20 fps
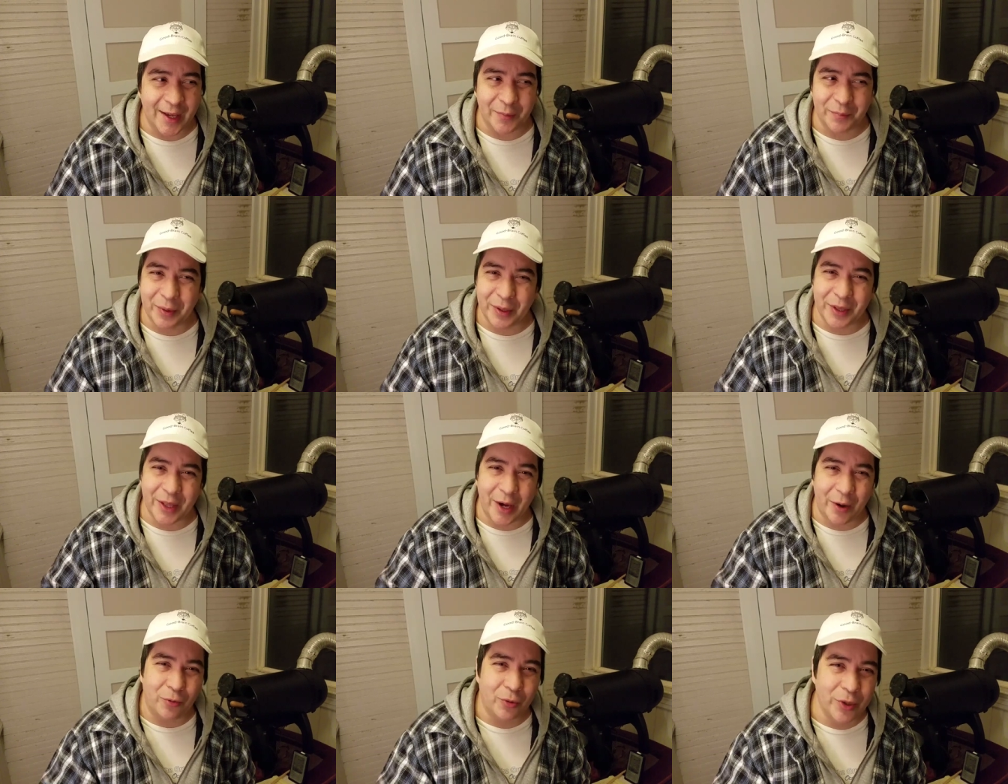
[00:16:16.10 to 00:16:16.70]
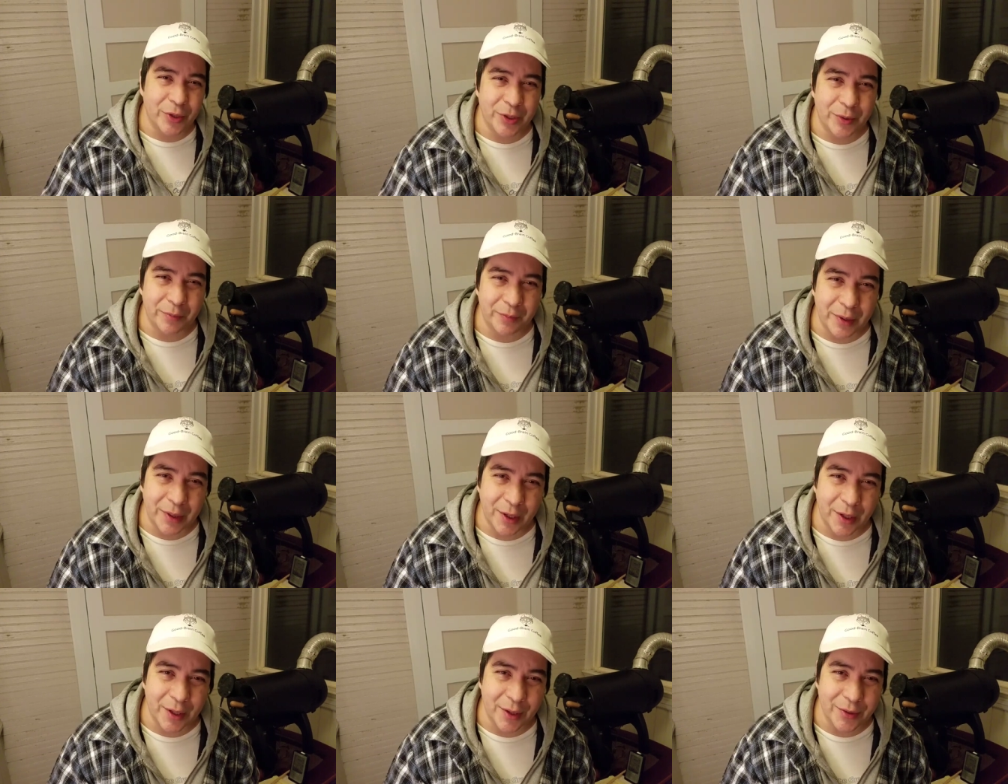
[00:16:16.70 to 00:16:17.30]
But that wasn't
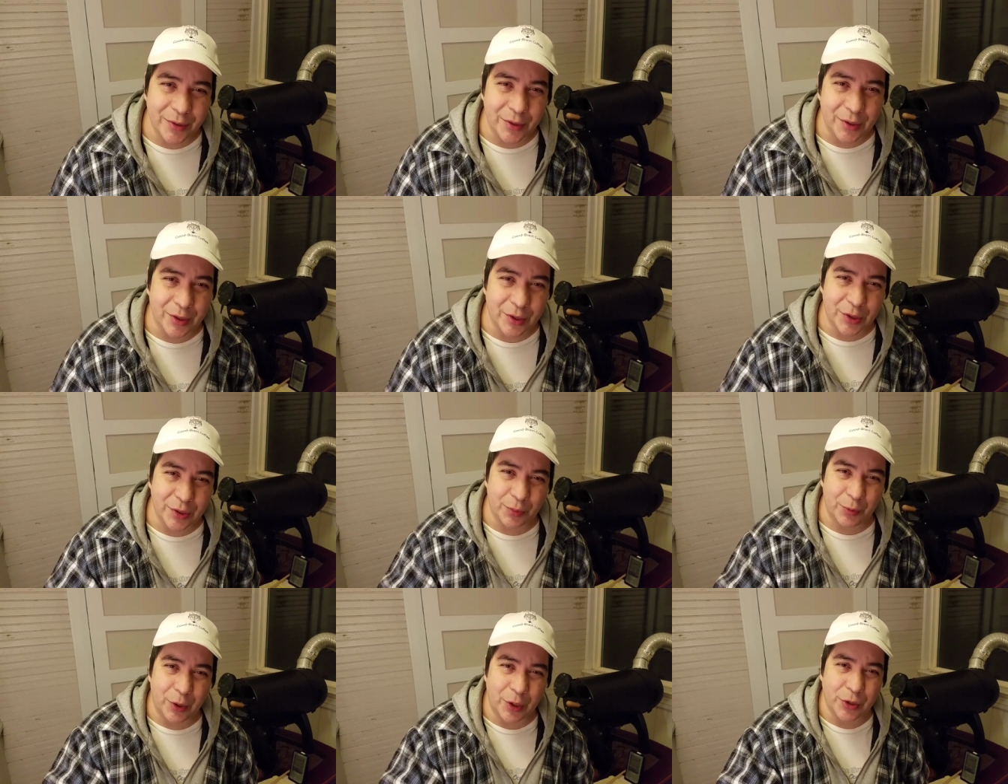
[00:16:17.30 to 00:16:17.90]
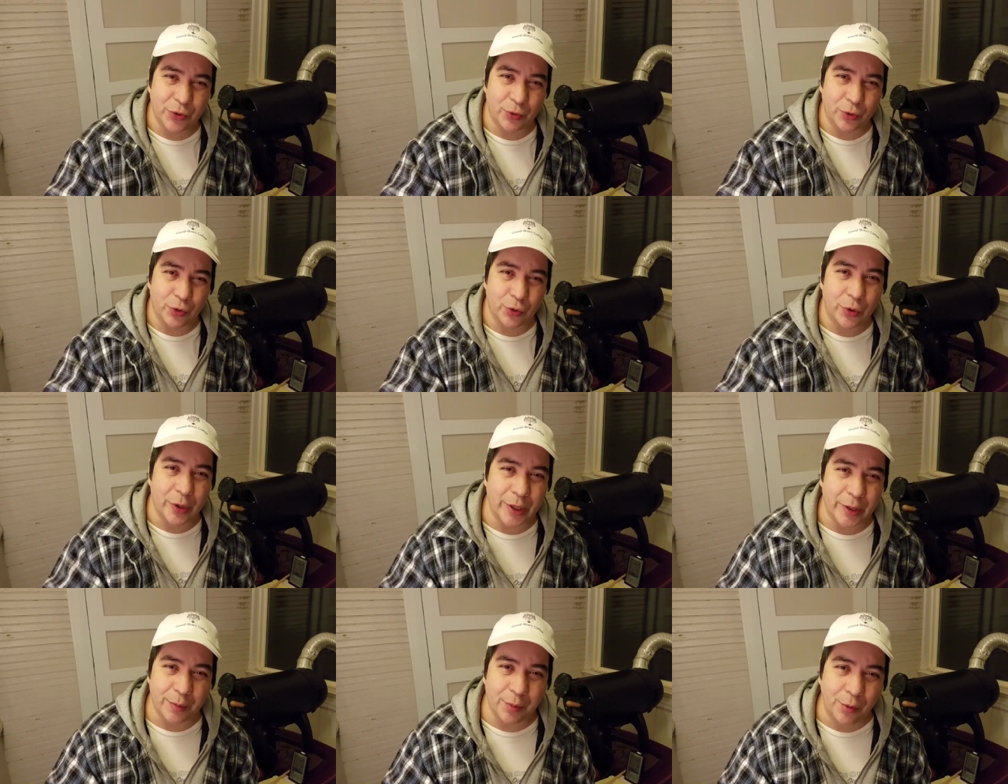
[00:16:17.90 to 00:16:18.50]
because the spreads were
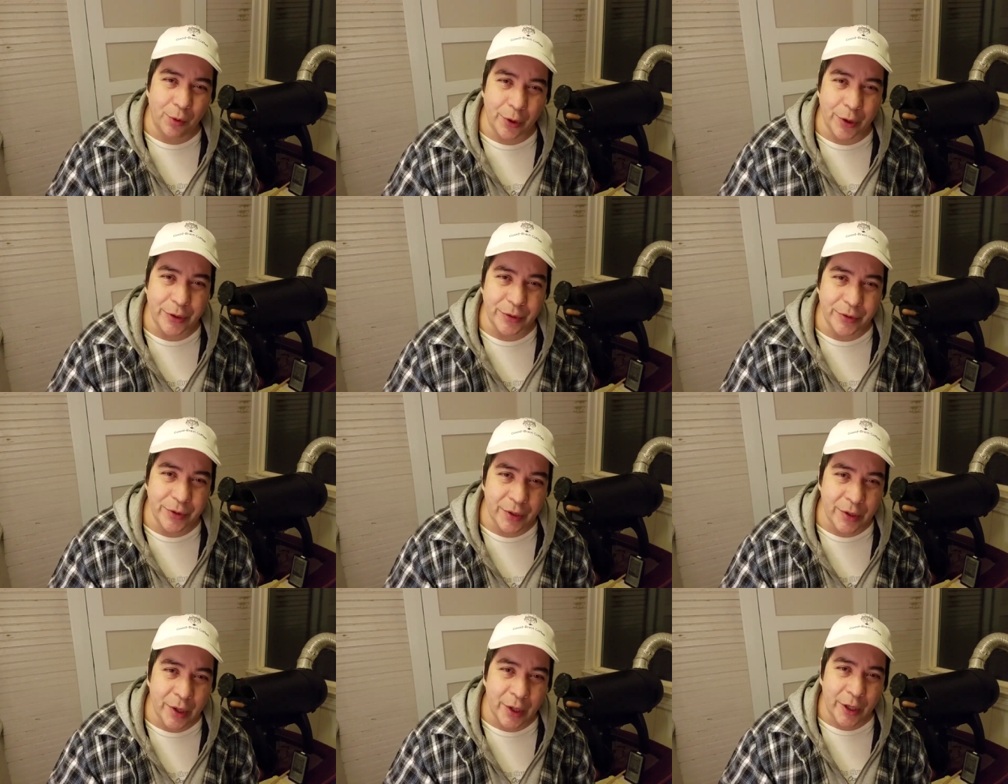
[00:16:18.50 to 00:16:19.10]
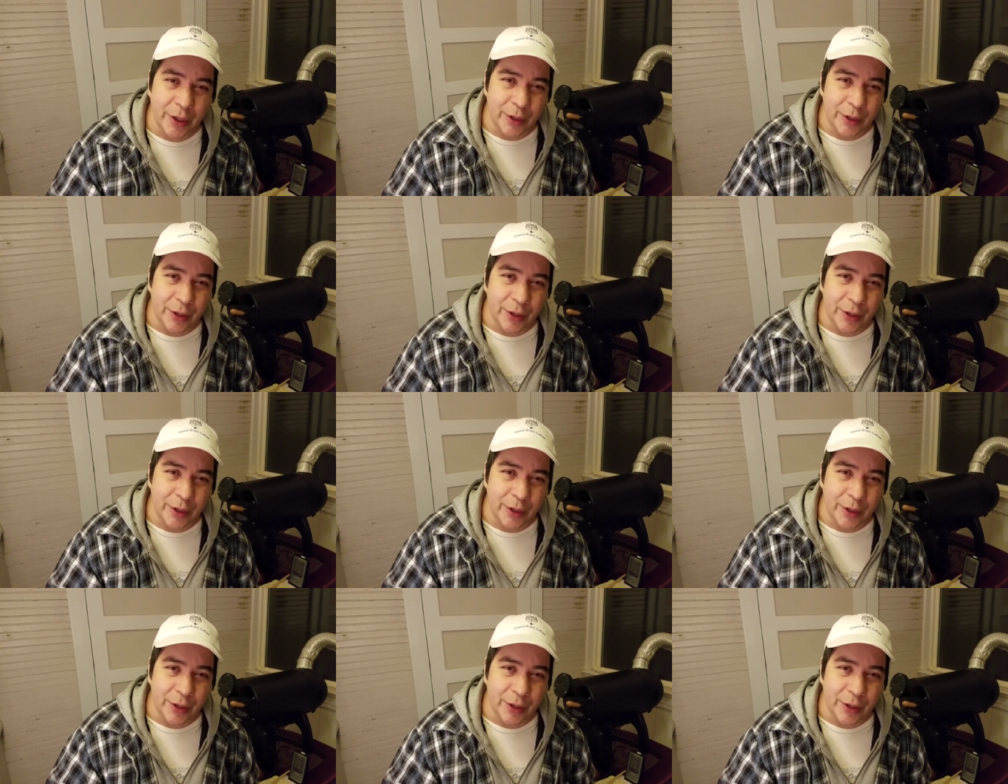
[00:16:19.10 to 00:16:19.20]
20 points.